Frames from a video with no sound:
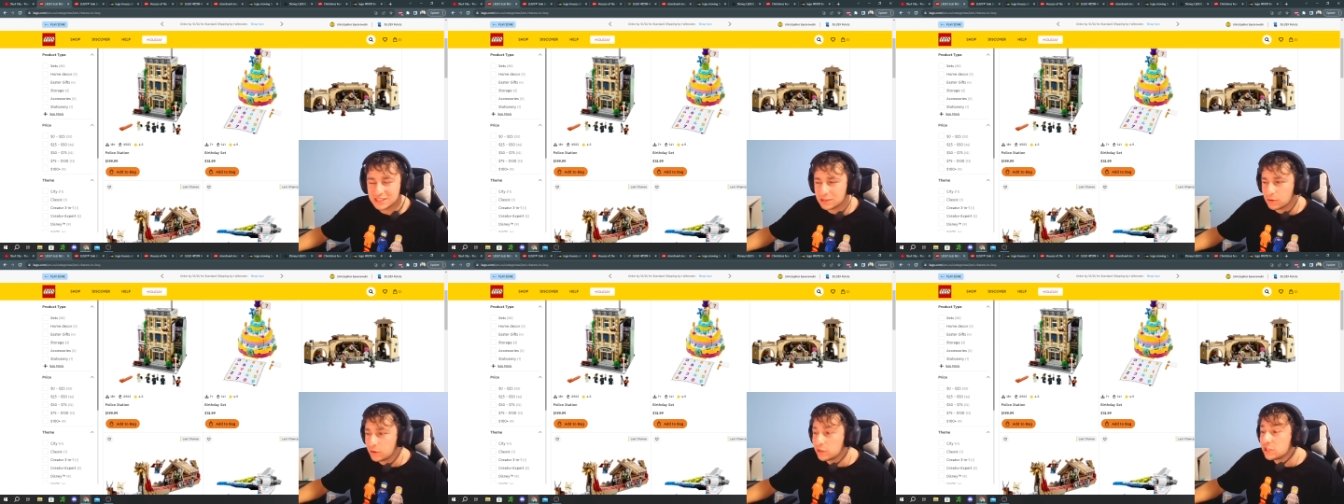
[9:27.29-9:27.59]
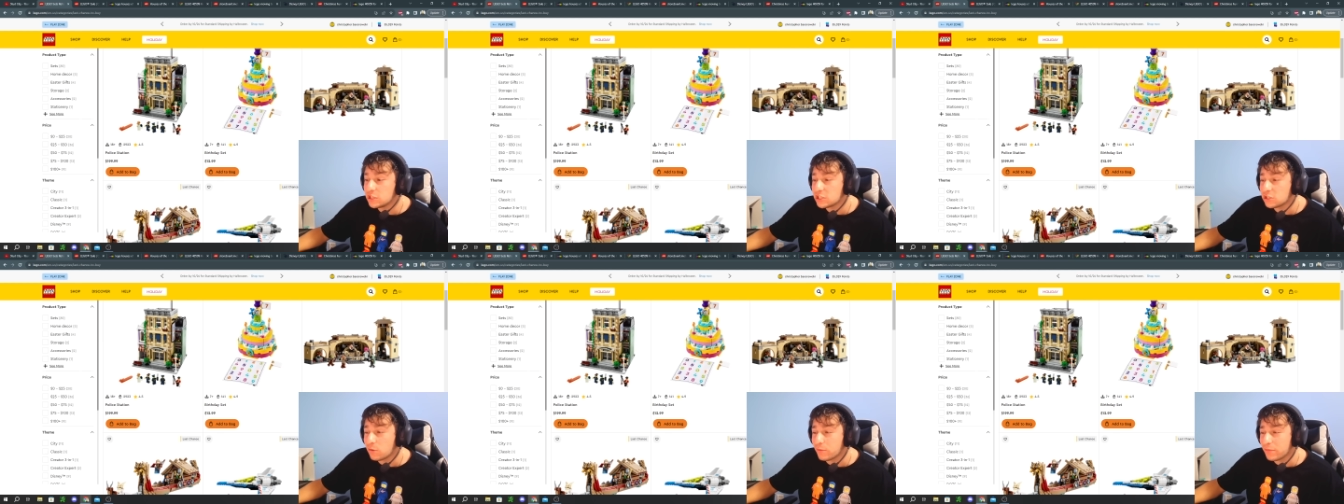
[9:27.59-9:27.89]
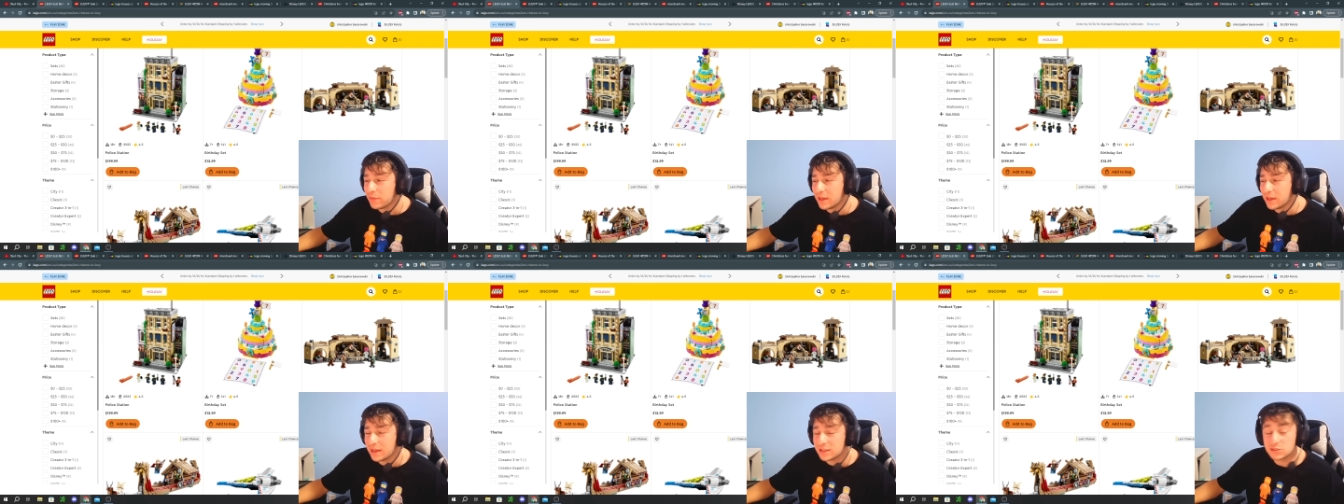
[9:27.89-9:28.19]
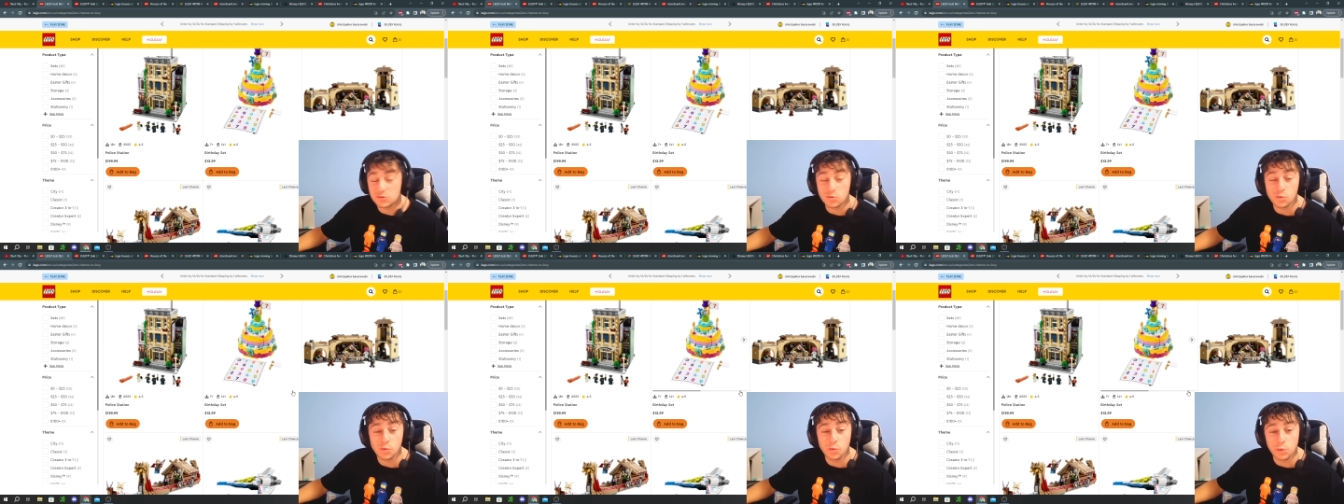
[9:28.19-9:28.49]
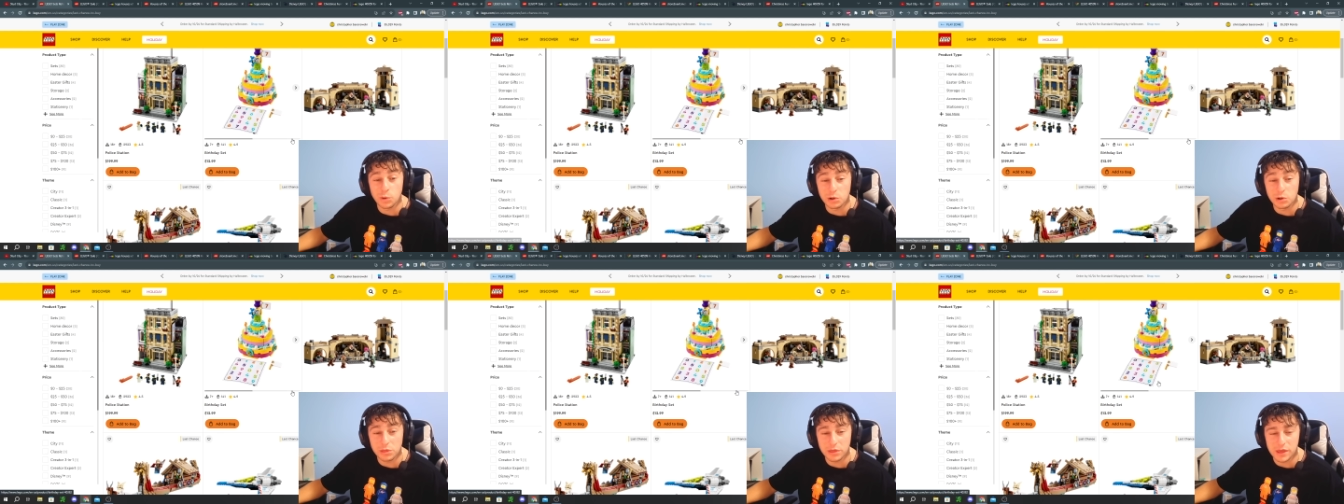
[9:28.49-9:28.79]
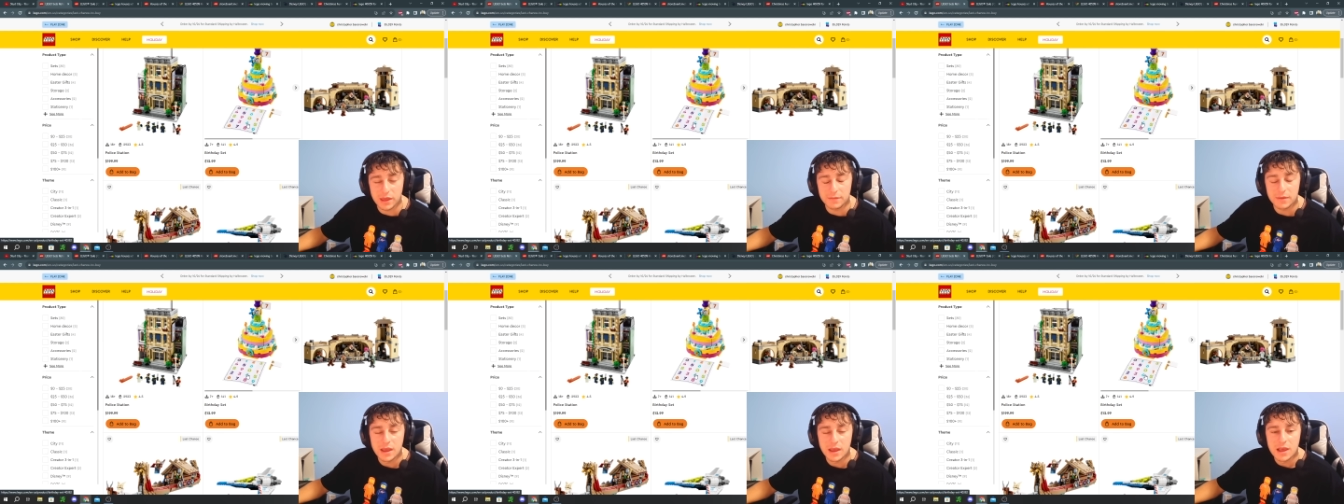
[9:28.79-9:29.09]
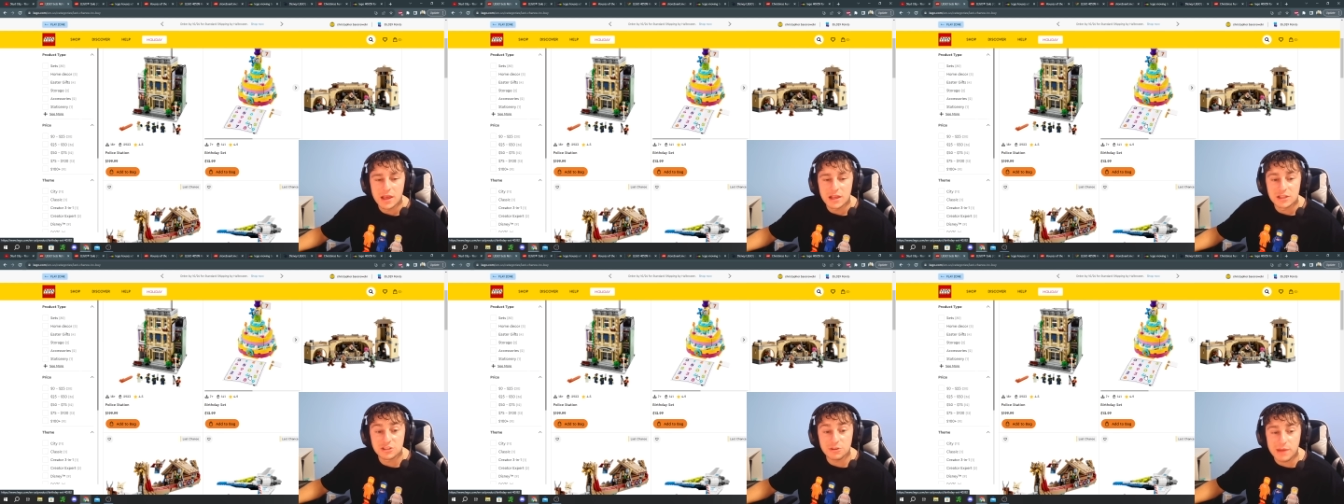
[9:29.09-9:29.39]
so I just don't think it's worth it.
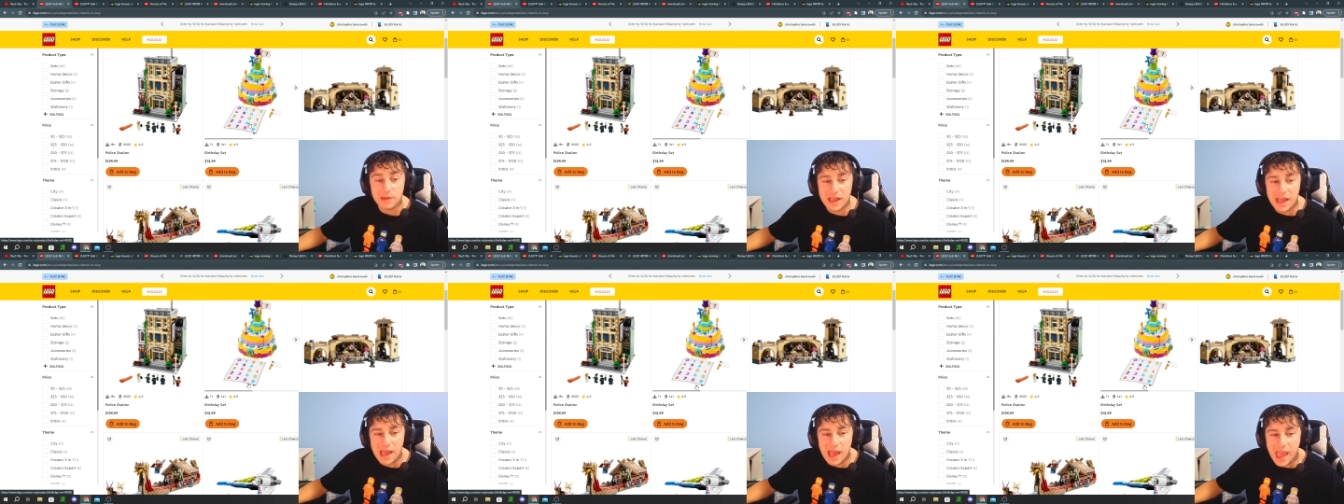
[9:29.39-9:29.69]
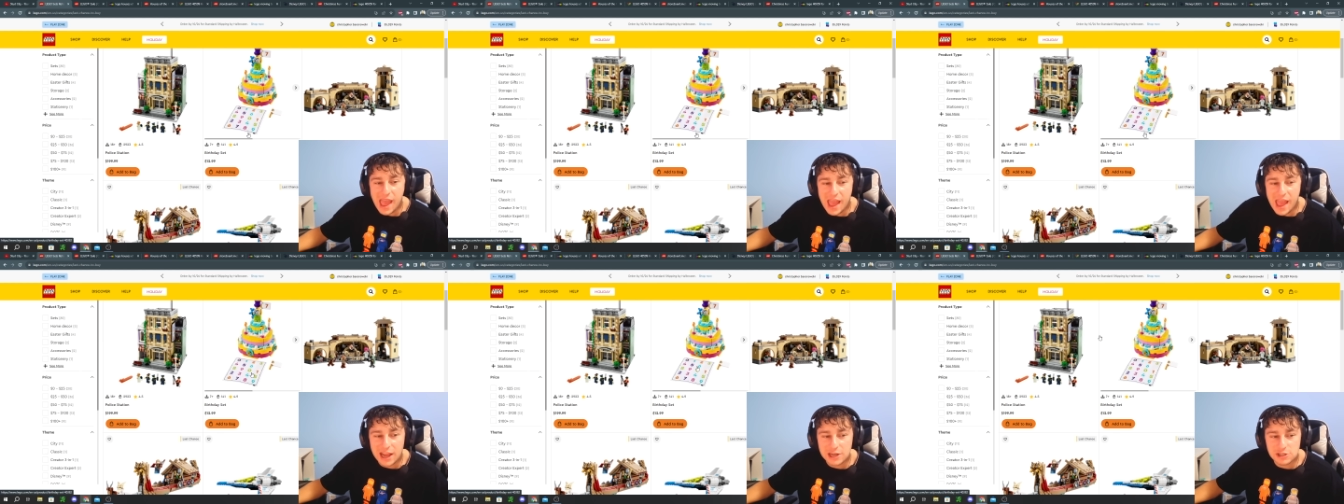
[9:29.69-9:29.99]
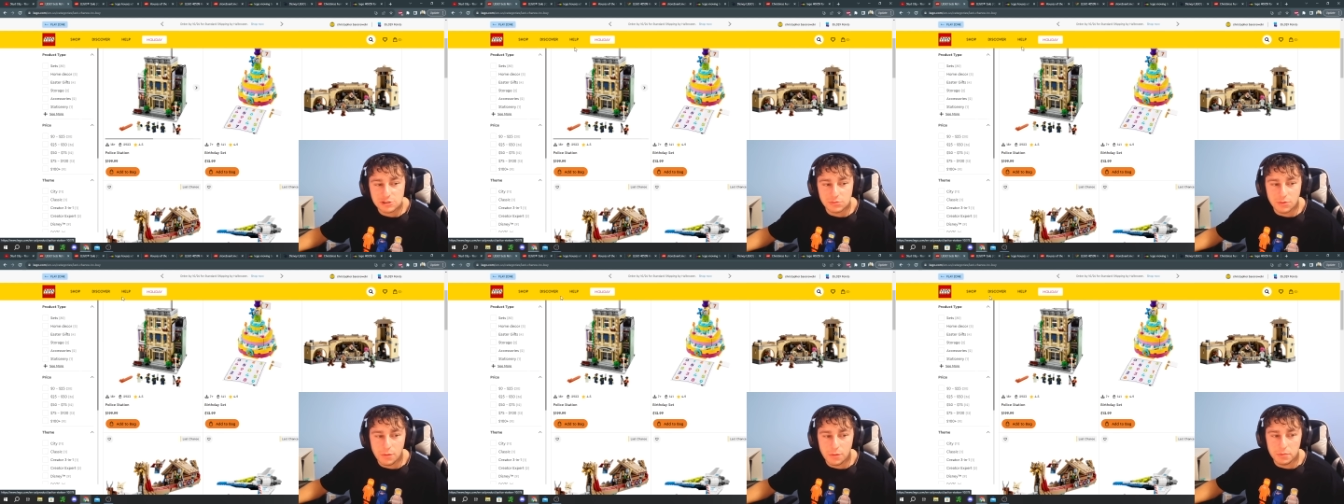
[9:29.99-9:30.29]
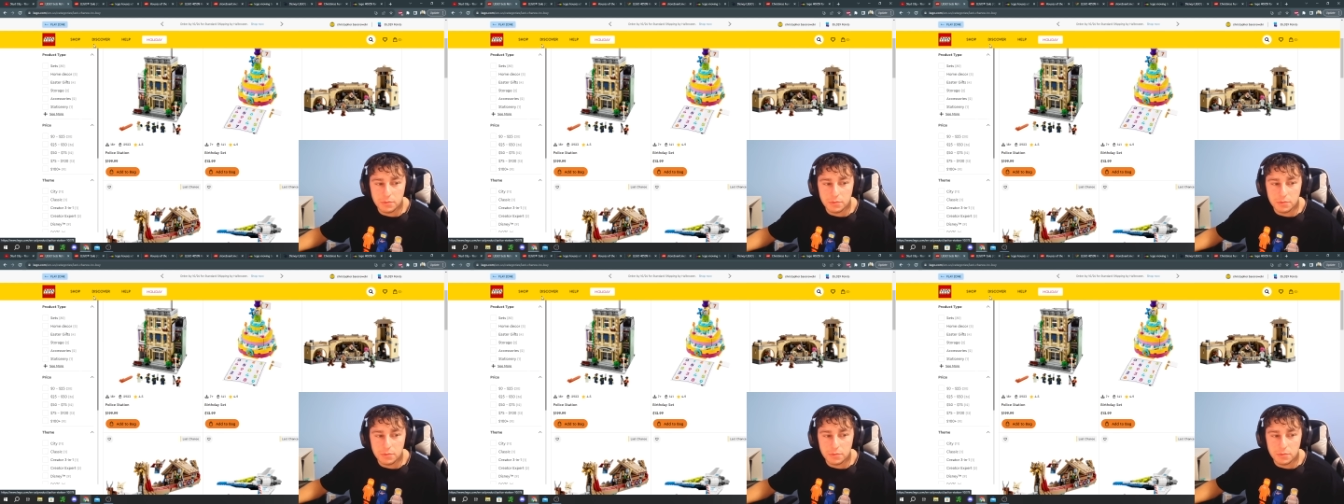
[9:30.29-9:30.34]
So my actual